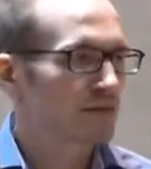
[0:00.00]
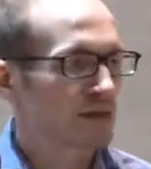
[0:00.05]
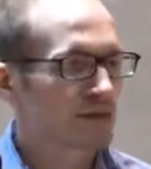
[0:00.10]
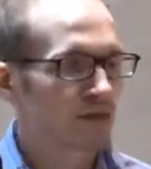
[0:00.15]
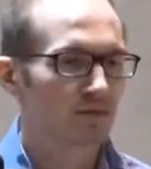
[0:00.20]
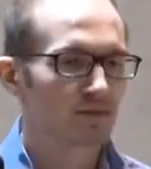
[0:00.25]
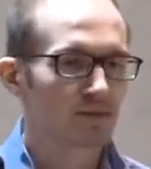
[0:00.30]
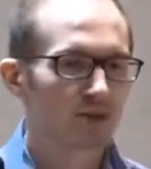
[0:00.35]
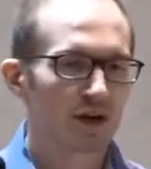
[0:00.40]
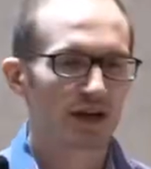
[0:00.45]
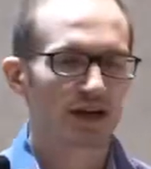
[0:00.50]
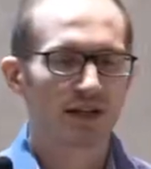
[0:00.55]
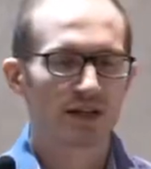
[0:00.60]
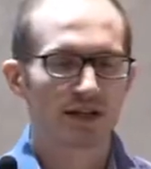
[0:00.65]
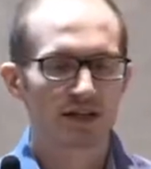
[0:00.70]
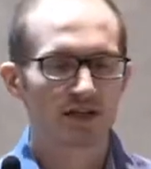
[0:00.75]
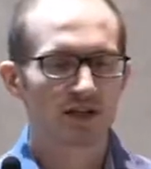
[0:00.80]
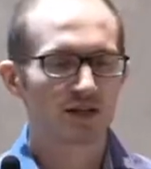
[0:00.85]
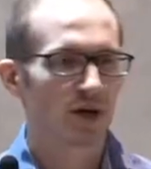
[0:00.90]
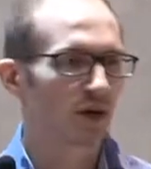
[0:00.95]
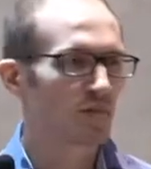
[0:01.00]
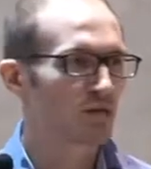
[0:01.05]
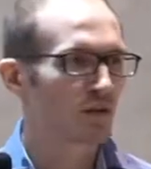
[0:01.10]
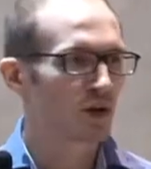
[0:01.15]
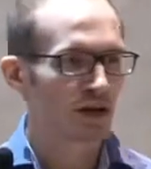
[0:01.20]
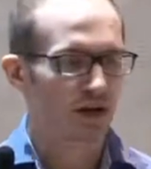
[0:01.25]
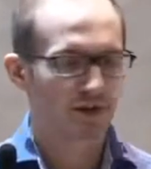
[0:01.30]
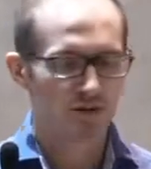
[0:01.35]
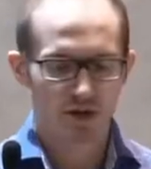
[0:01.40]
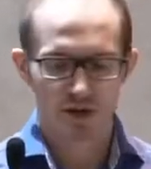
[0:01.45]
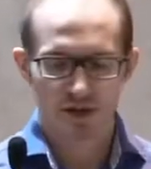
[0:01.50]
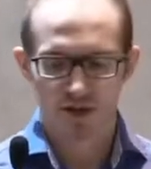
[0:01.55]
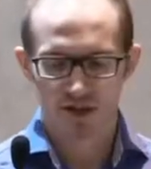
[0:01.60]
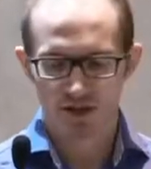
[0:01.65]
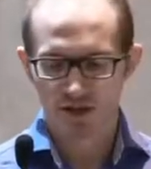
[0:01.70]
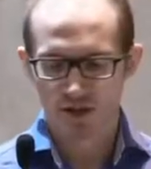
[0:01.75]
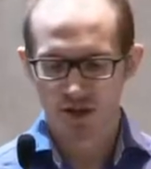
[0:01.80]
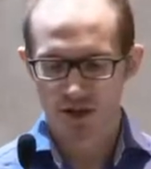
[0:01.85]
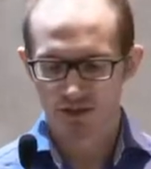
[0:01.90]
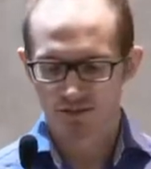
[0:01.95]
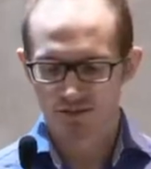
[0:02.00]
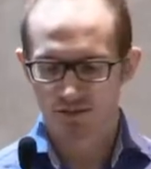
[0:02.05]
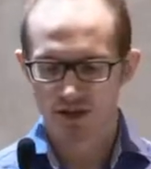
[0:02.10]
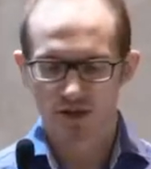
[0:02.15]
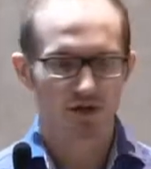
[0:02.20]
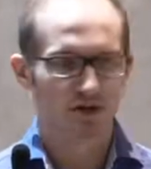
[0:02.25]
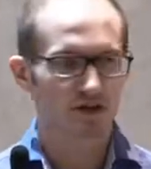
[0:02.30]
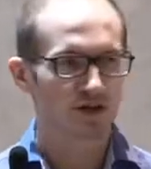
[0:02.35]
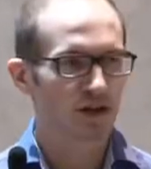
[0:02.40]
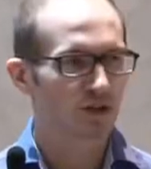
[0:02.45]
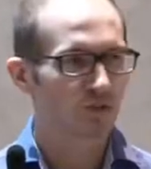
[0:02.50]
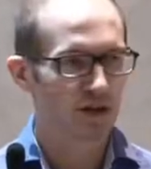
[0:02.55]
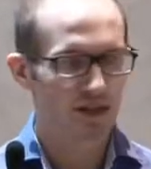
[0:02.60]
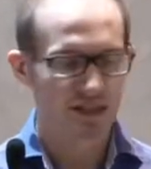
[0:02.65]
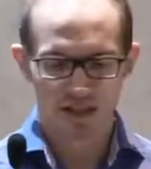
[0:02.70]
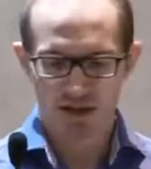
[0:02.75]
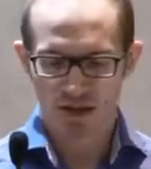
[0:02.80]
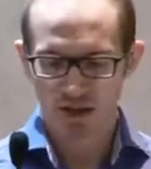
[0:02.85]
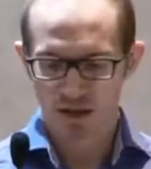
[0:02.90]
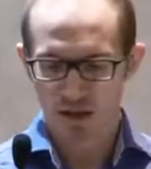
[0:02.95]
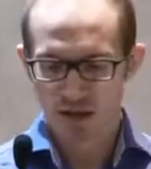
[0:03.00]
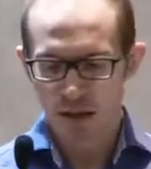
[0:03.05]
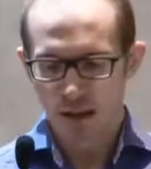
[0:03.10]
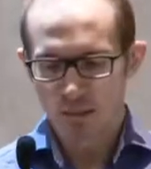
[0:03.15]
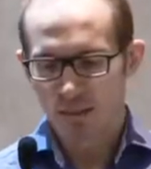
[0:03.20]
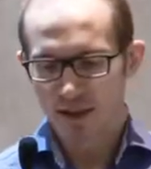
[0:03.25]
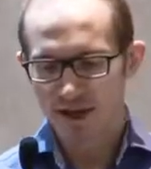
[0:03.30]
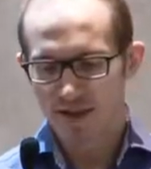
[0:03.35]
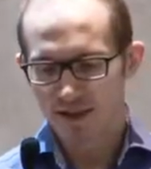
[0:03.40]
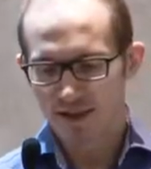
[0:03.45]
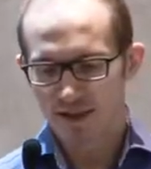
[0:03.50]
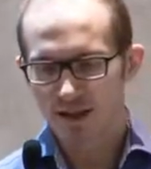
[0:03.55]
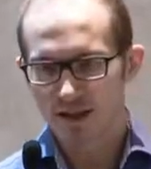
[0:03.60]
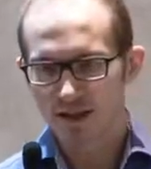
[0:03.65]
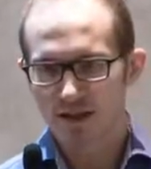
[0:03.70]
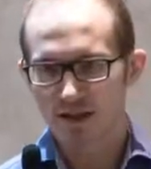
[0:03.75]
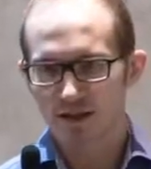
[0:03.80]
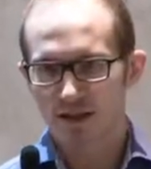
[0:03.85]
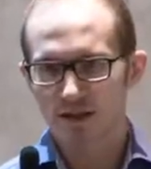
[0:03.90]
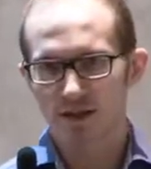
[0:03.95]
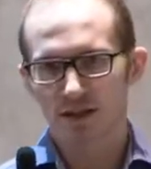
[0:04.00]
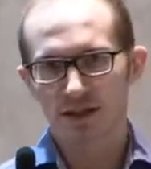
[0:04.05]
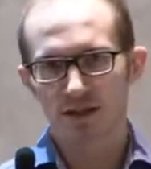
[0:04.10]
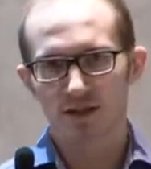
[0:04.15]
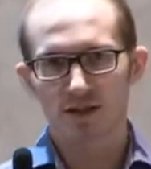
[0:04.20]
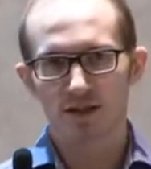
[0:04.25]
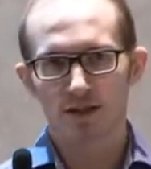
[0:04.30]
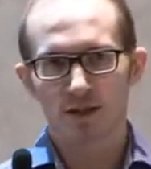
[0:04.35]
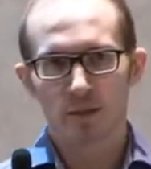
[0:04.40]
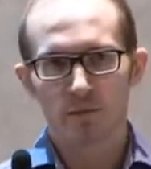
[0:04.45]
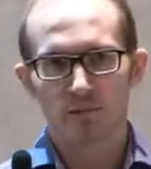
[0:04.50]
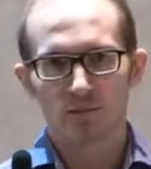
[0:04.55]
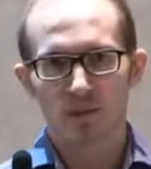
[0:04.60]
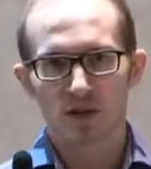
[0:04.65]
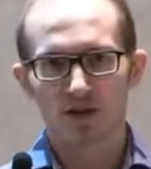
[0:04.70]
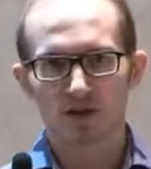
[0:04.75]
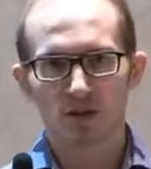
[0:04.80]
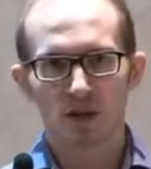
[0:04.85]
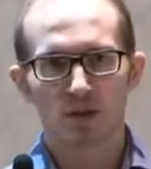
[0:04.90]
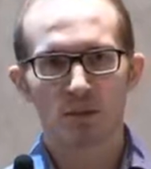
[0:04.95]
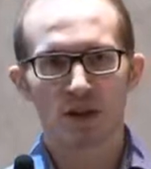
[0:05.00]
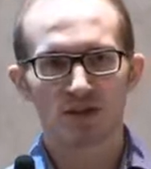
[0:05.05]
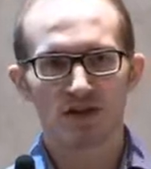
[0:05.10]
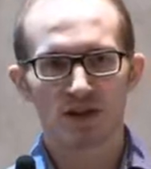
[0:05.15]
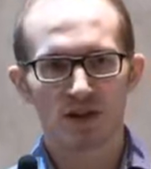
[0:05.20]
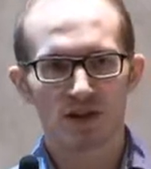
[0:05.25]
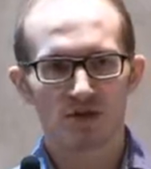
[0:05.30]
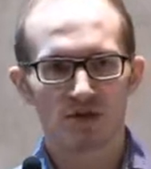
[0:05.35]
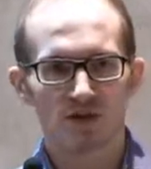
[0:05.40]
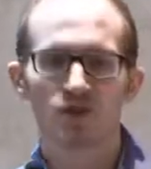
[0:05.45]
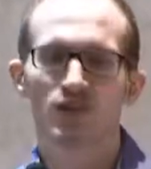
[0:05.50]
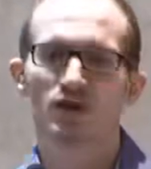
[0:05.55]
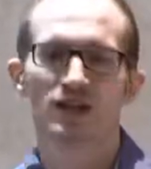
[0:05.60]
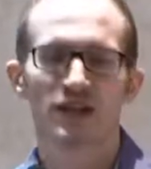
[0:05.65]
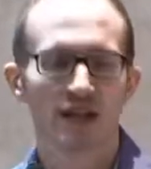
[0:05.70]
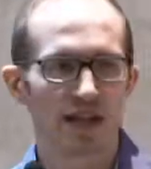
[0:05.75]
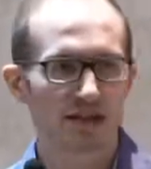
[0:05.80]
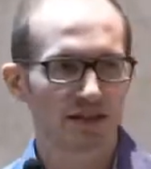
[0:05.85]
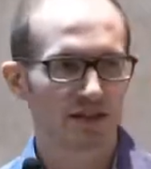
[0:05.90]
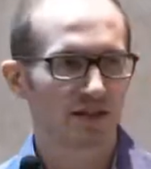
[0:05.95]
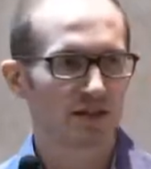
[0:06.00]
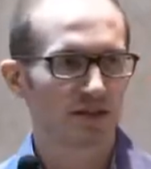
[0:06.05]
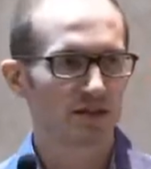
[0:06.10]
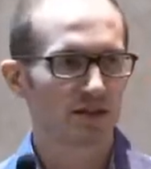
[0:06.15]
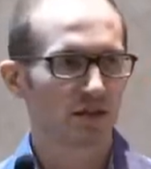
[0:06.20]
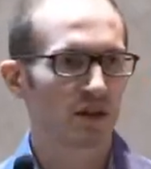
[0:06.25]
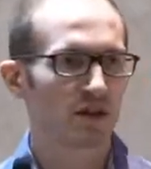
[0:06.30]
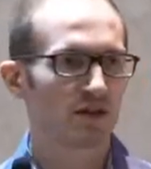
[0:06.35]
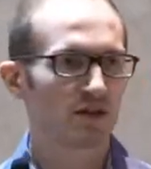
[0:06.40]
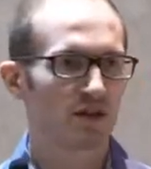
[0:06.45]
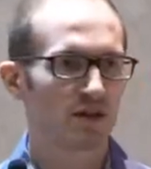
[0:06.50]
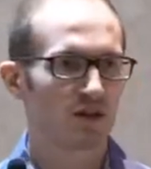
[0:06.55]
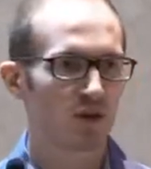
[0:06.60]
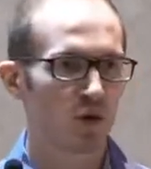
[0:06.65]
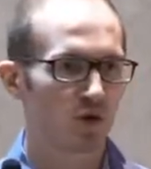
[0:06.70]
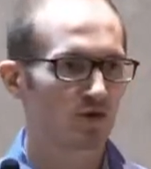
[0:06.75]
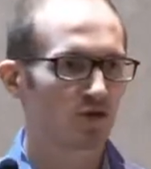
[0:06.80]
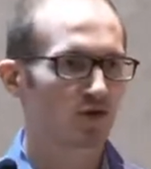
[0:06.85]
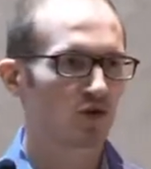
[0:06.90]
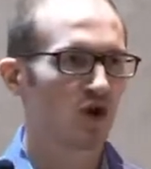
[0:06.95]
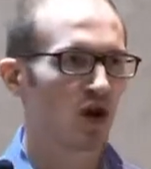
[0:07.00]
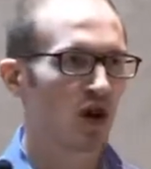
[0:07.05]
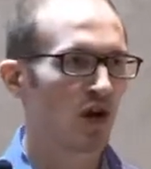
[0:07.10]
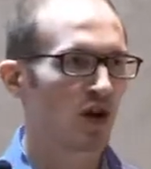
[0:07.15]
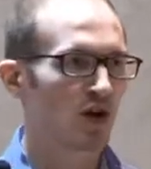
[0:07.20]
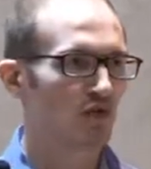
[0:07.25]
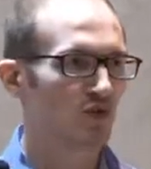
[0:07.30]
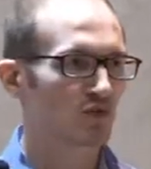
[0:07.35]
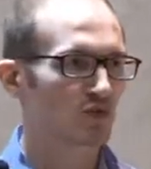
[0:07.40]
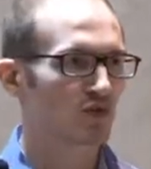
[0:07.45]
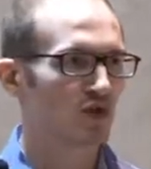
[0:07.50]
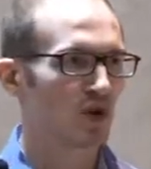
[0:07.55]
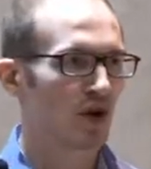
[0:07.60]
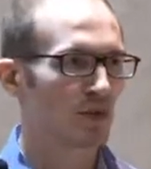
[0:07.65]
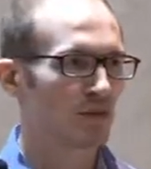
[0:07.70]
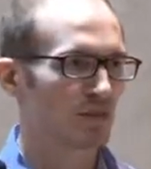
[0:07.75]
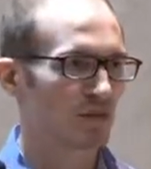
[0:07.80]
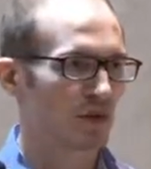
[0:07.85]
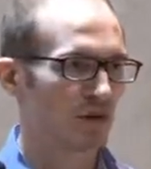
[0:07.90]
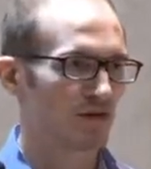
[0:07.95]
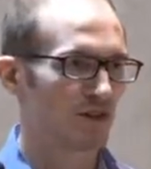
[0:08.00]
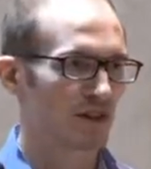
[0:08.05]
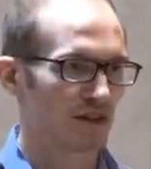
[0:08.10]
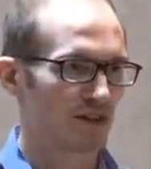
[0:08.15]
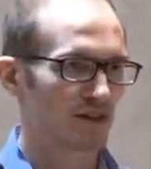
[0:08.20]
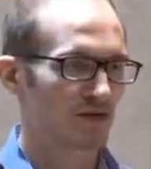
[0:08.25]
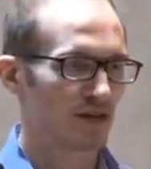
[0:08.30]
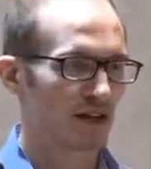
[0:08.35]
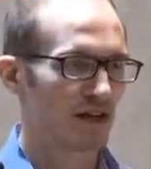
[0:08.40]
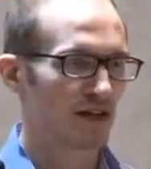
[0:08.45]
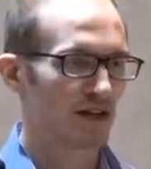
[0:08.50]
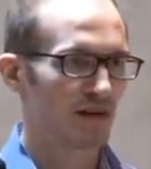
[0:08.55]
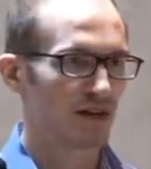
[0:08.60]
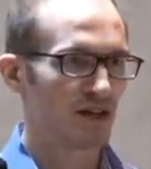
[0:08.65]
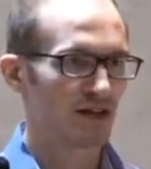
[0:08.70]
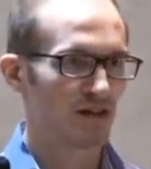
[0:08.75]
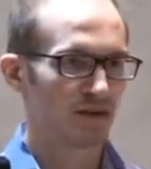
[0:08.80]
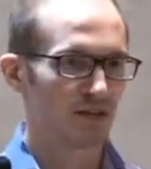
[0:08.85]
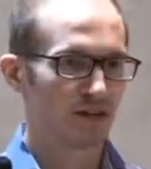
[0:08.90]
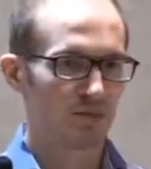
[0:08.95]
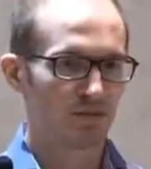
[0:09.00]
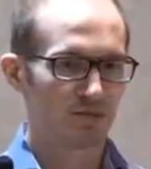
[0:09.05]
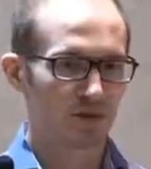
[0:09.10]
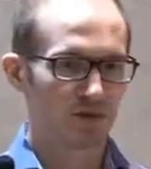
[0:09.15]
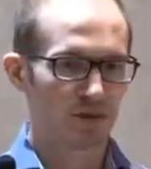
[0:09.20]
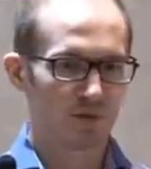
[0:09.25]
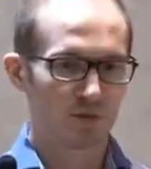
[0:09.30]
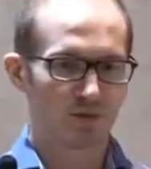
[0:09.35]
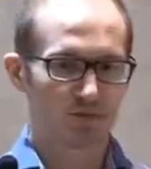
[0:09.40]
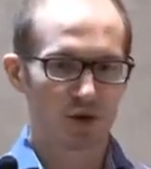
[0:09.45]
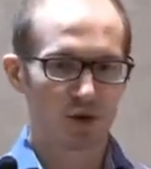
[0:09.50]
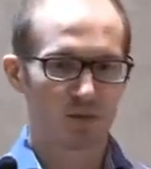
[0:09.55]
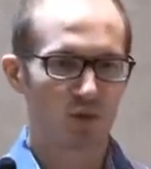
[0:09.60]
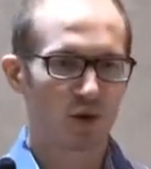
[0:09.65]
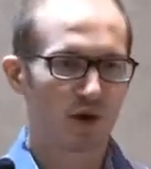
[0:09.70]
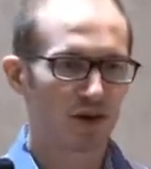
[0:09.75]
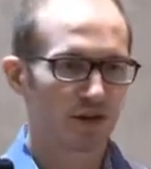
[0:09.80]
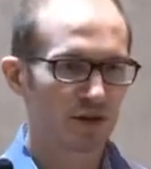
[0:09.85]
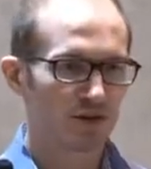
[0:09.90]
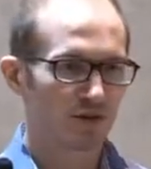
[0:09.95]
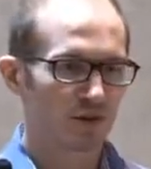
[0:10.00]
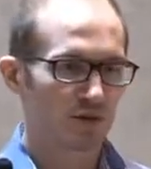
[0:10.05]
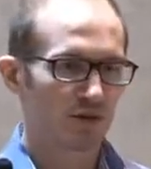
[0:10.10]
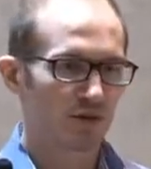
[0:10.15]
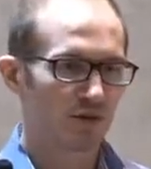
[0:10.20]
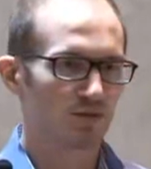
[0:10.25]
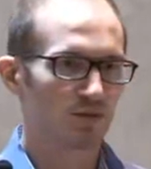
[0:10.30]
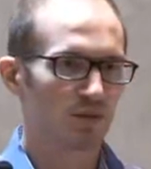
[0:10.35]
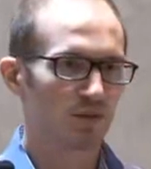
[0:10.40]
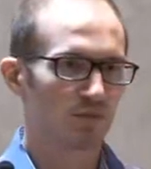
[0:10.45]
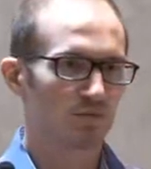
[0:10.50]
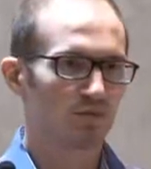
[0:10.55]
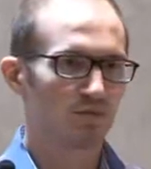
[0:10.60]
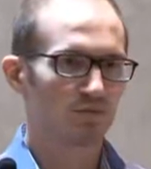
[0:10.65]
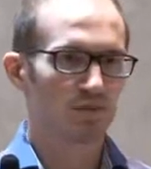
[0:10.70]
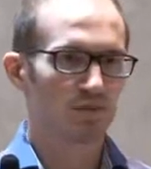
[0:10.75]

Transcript: you know dry cleaning shop whatever it's not you know it's not a big deal but i think this is it's not about the individual case it's about the overall problem of this right i mean the the awareness or the, the